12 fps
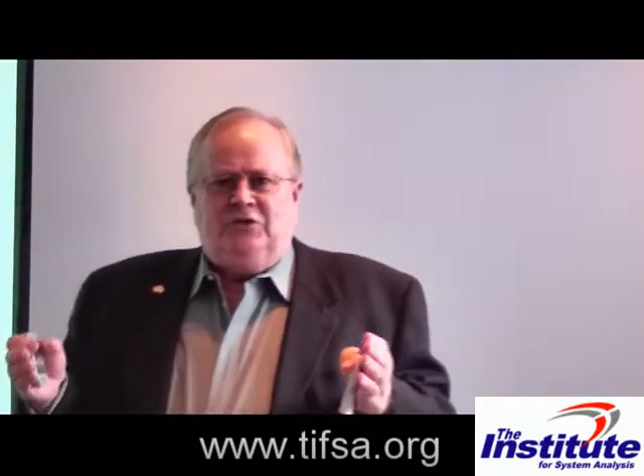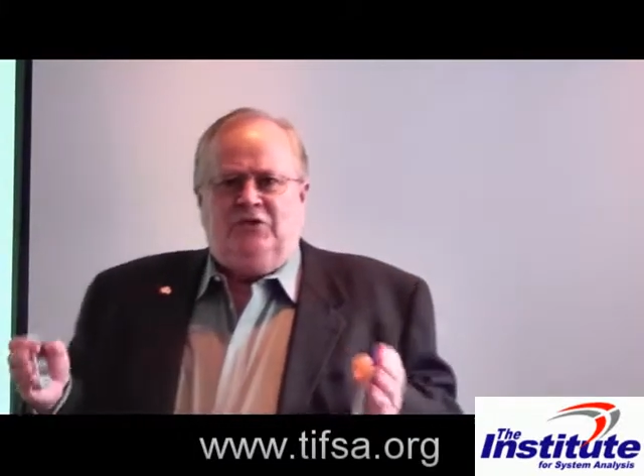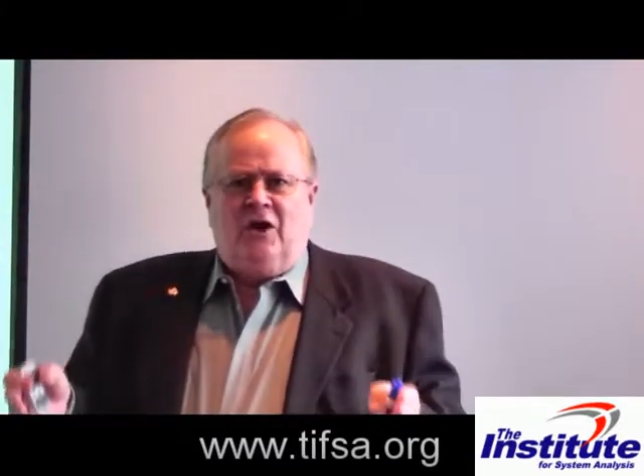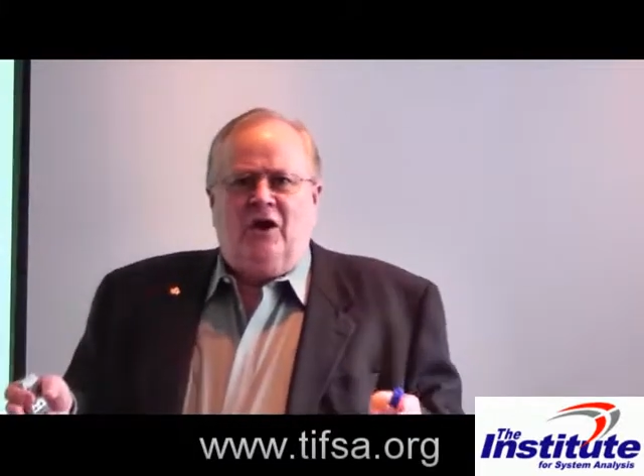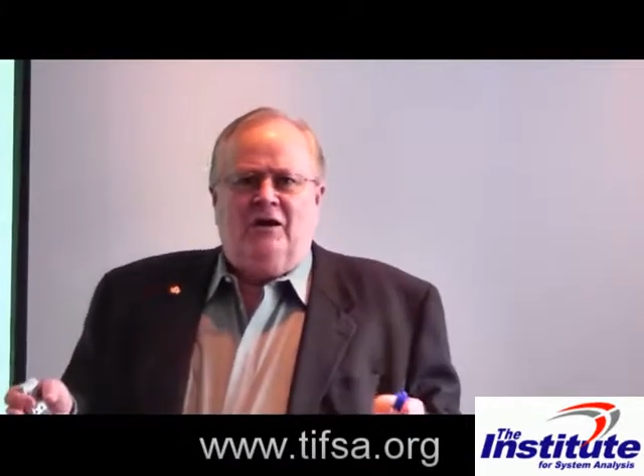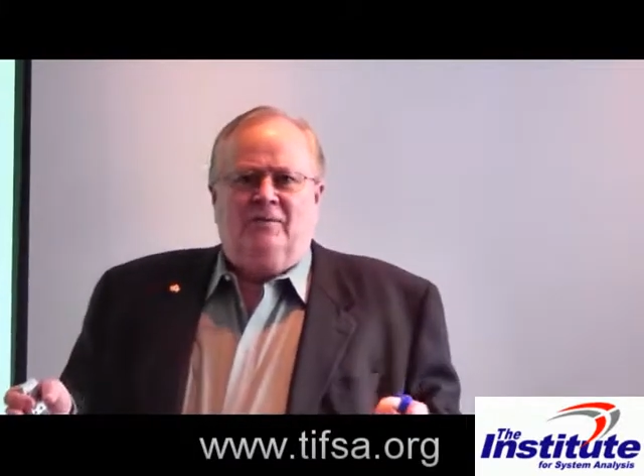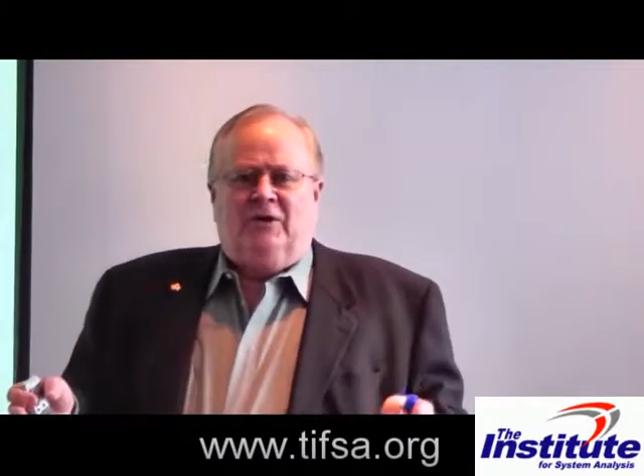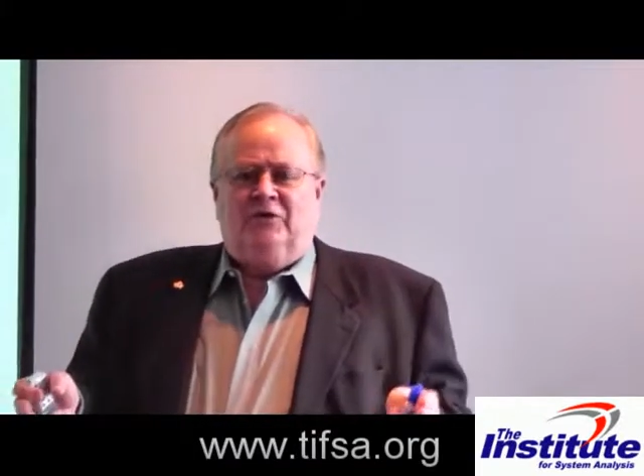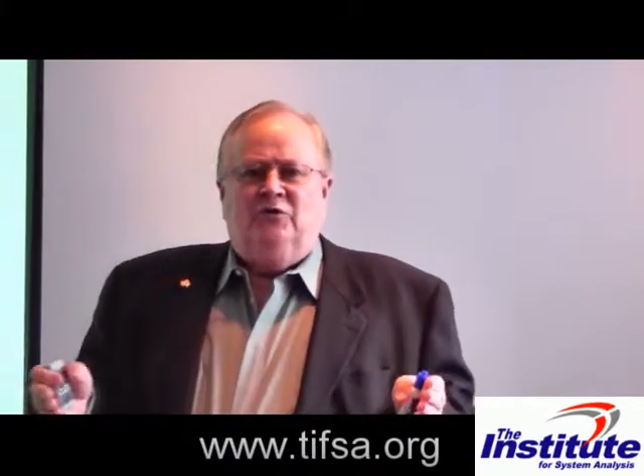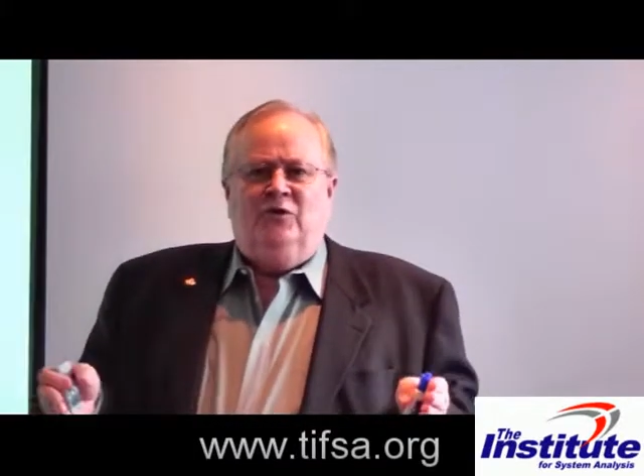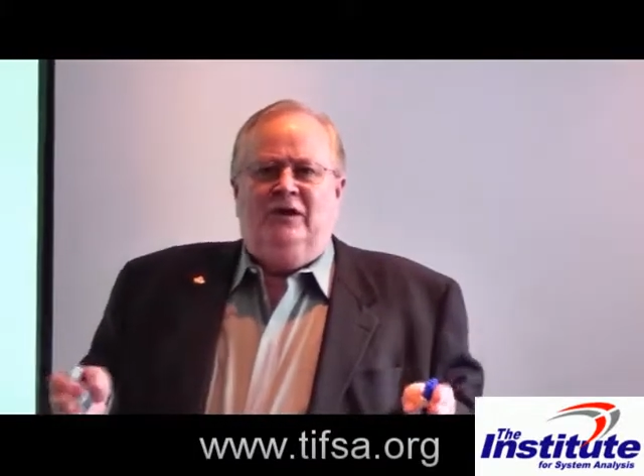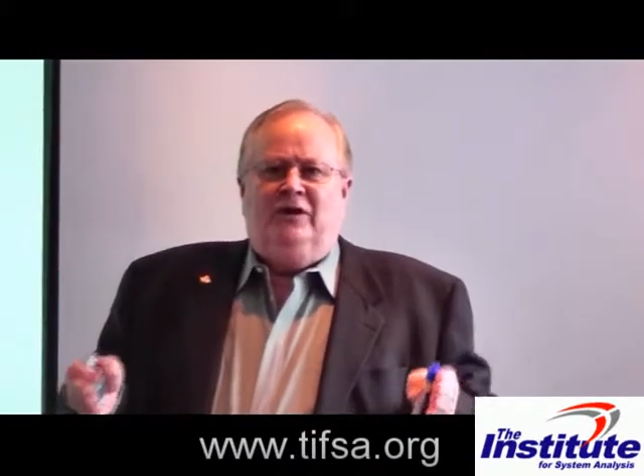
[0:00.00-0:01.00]
talk
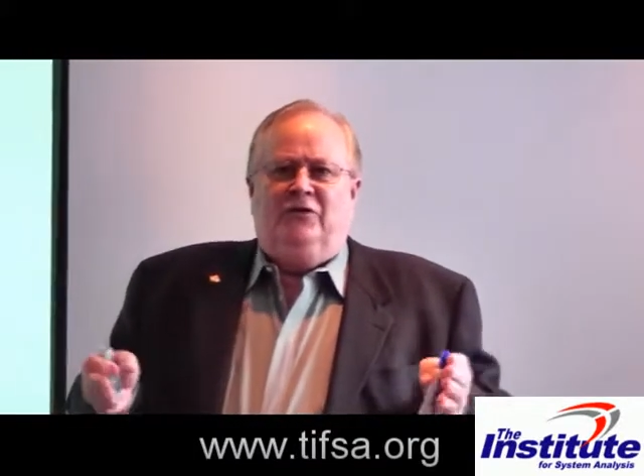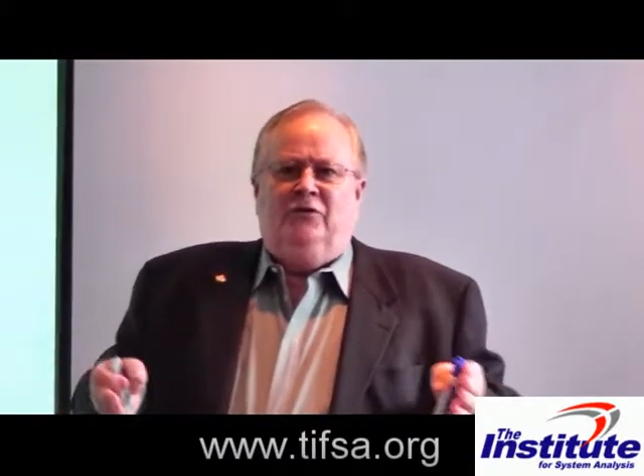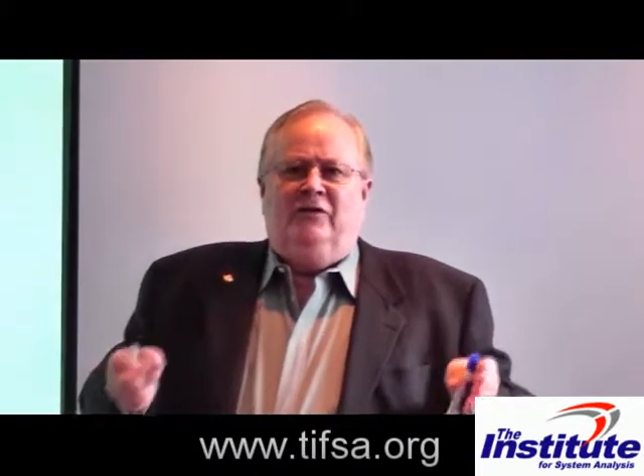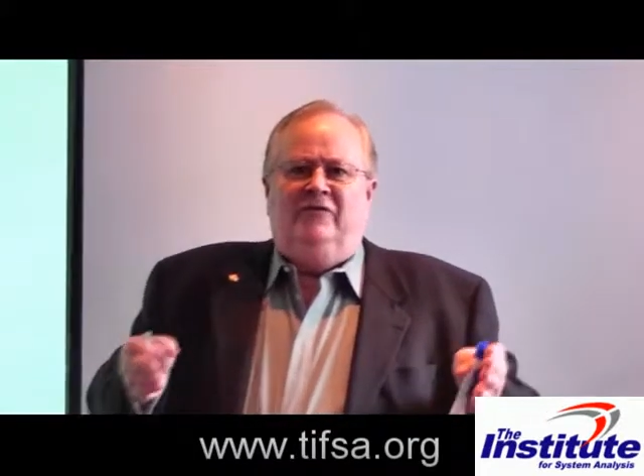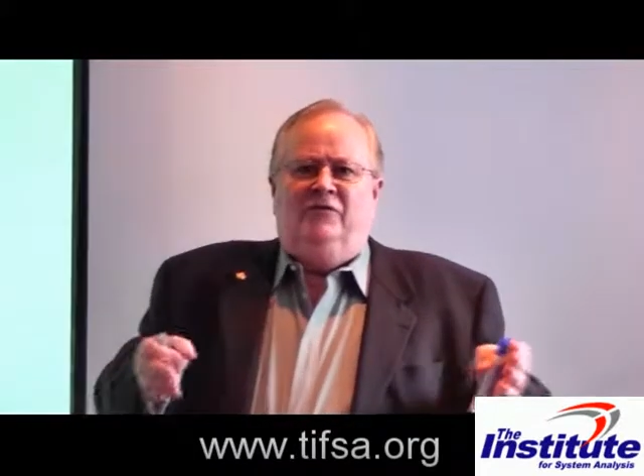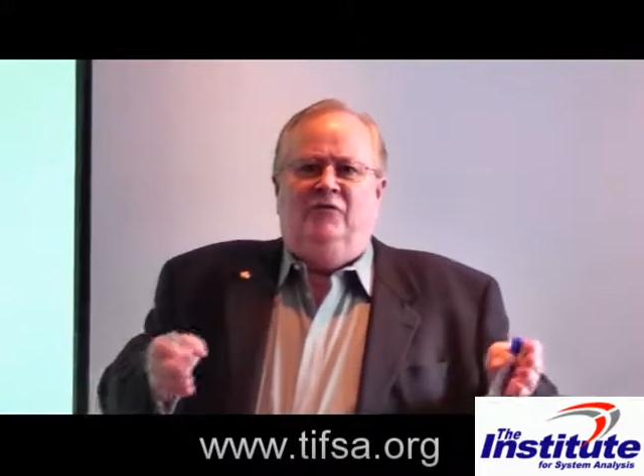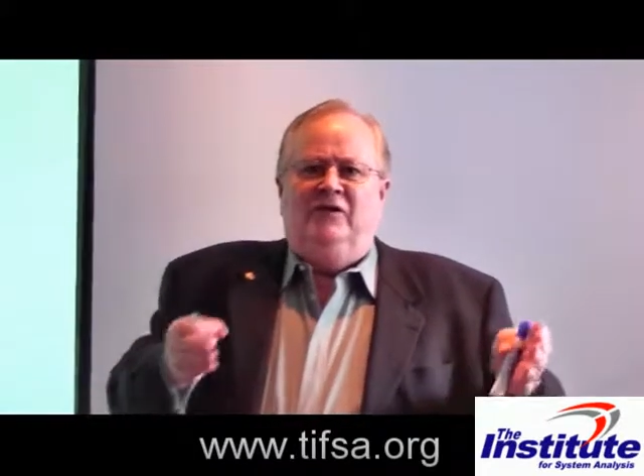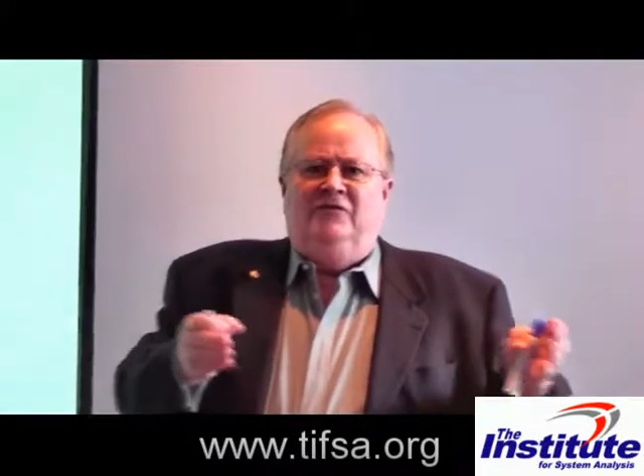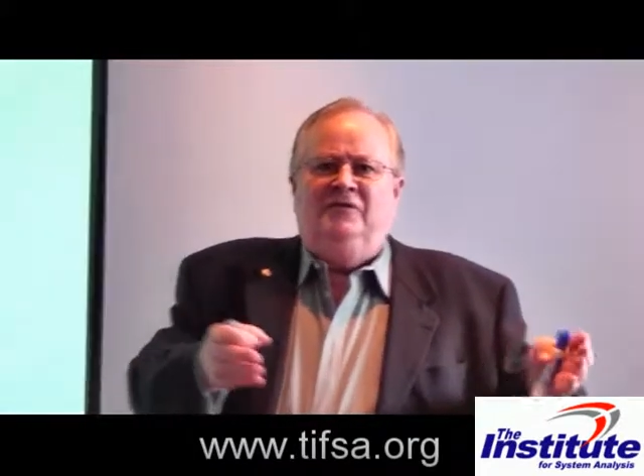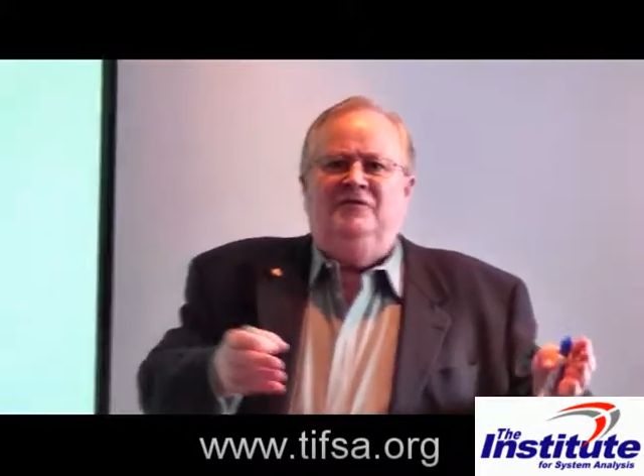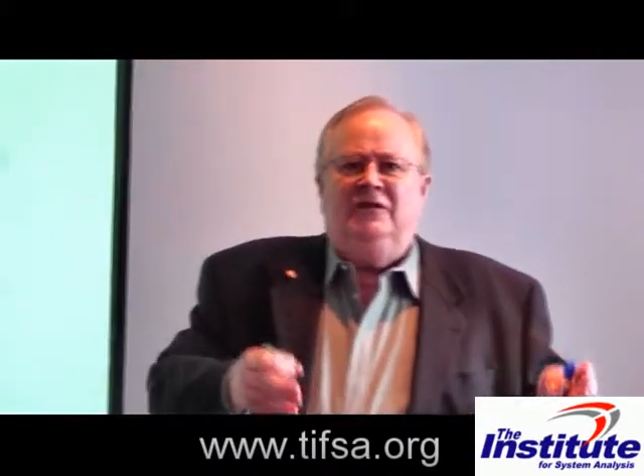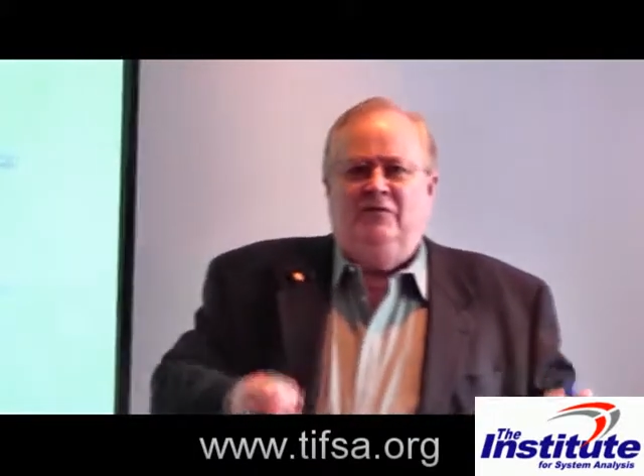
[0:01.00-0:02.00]
about 20, 30, 40,
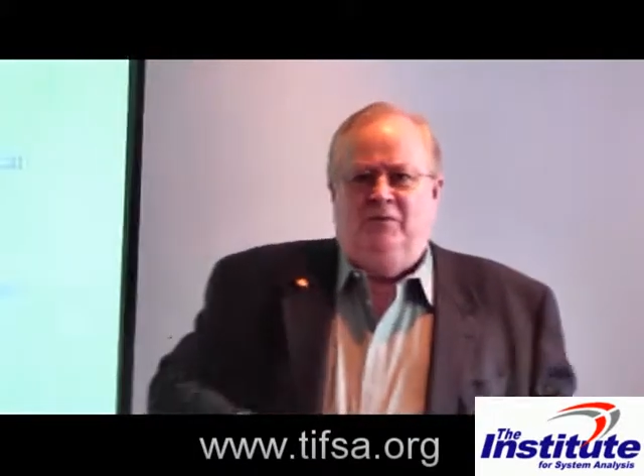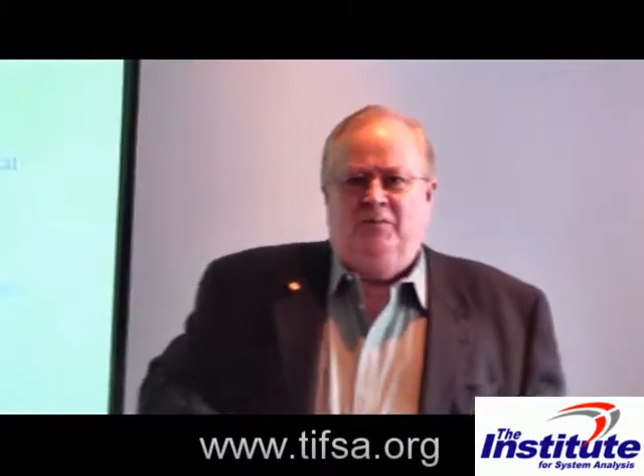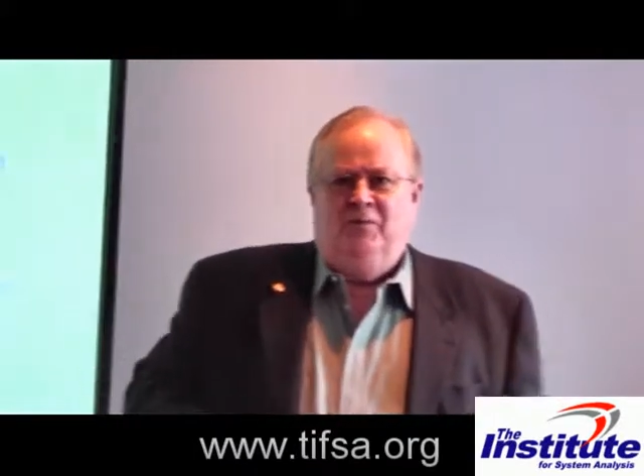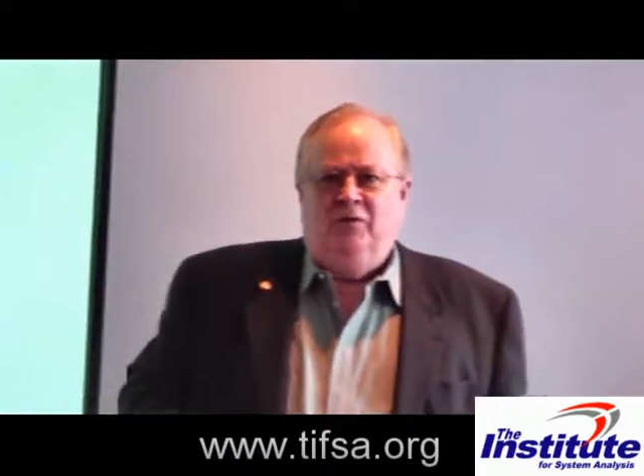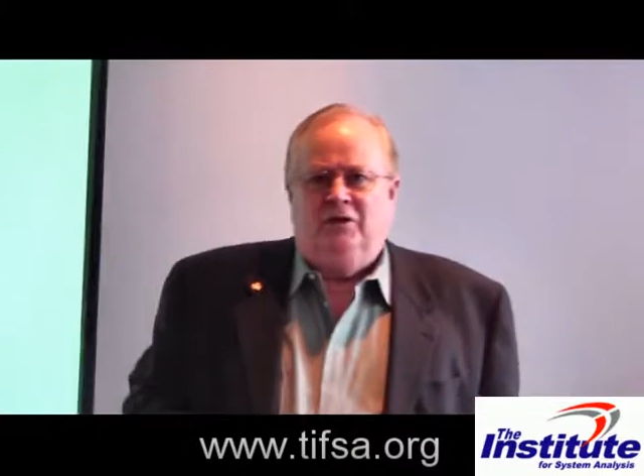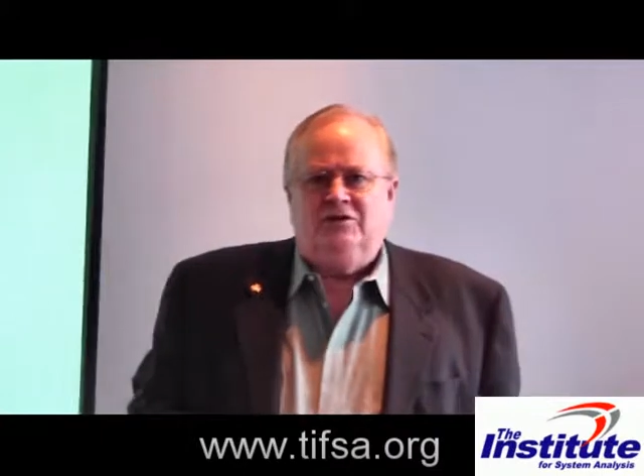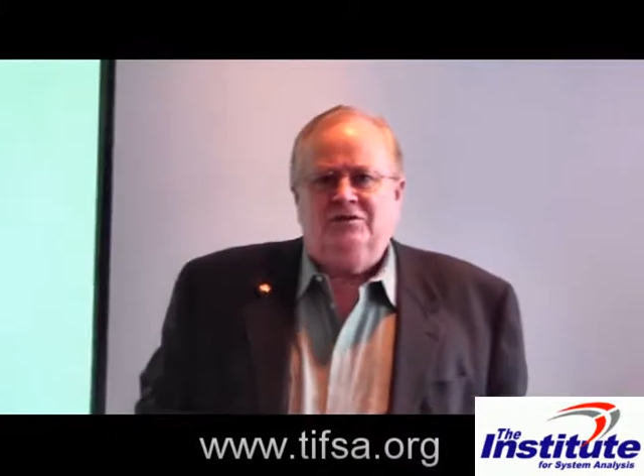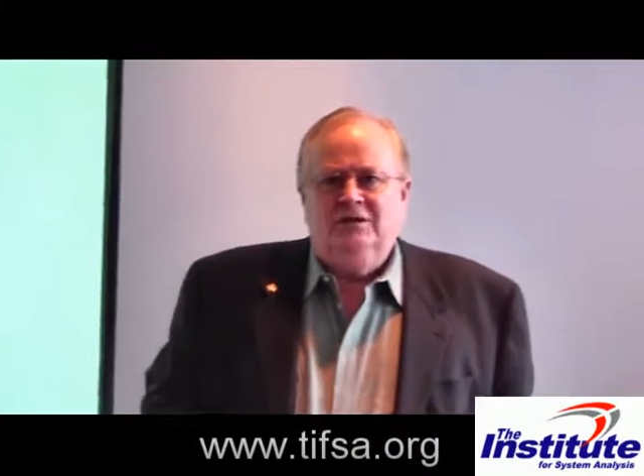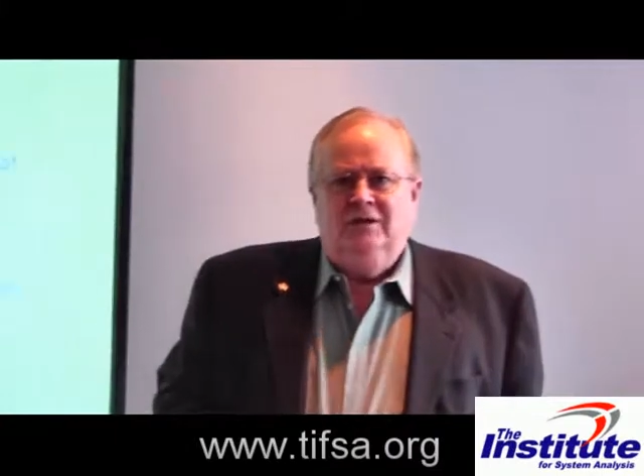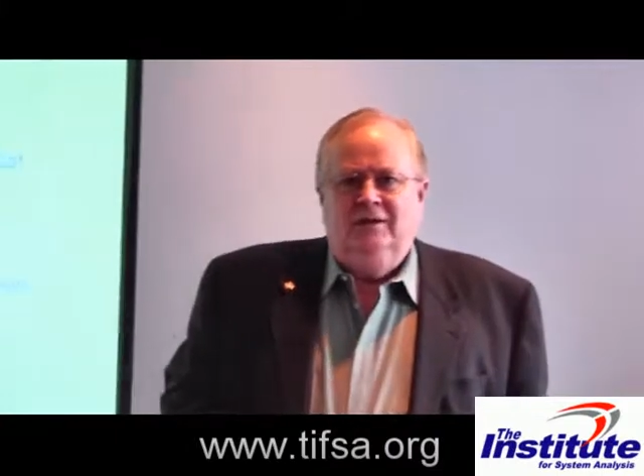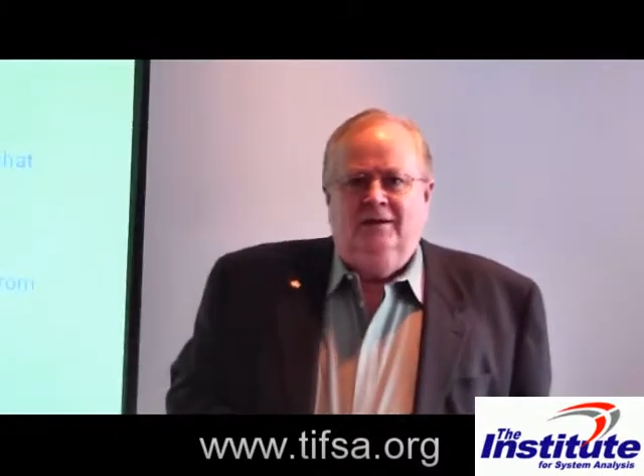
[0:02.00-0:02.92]
50 reports.